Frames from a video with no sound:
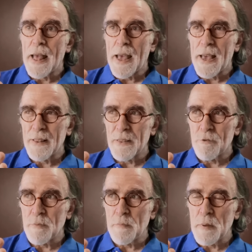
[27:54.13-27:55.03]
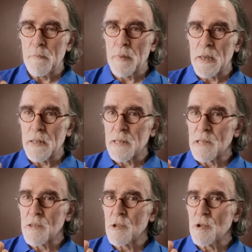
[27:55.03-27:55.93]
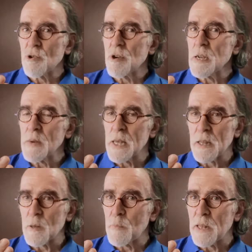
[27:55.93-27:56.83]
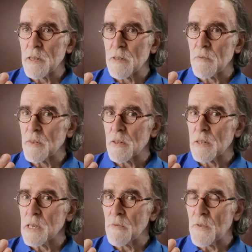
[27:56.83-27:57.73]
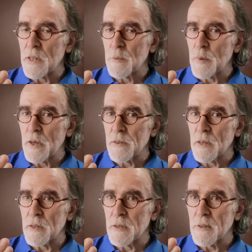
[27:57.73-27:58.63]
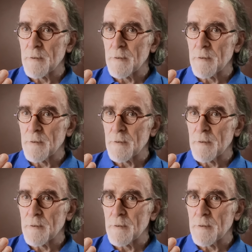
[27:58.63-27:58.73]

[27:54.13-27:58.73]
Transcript: And the renminbi is extremely expensive in the CFETS basket.